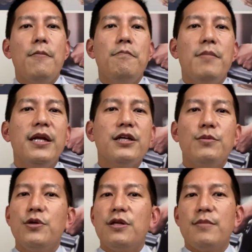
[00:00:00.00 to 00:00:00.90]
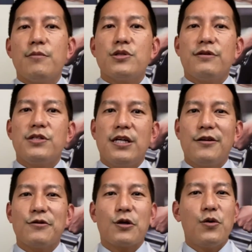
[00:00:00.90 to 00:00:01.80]
Many community members have shared
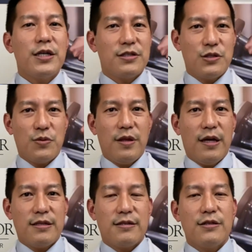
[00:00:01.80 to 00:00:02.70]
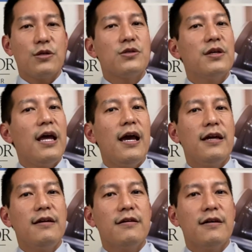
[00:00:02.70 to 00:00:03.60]
their questions with us, so
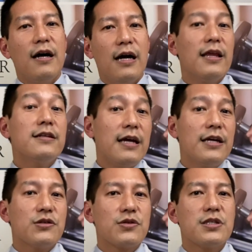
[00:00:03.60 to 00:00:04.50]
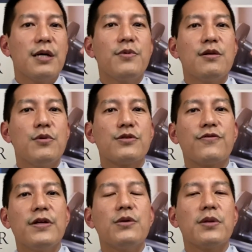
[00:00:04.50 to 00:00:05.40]
today I'd like to answer some of the most
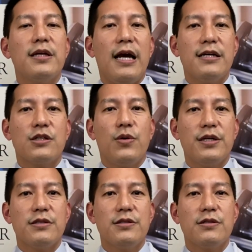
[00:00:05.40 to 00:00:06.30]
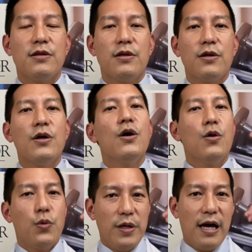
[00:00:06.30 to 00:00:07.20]
frequently asked questions
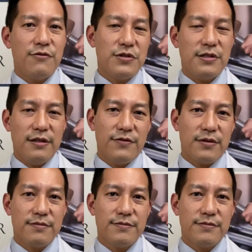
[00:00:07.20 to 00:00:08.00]
we have received.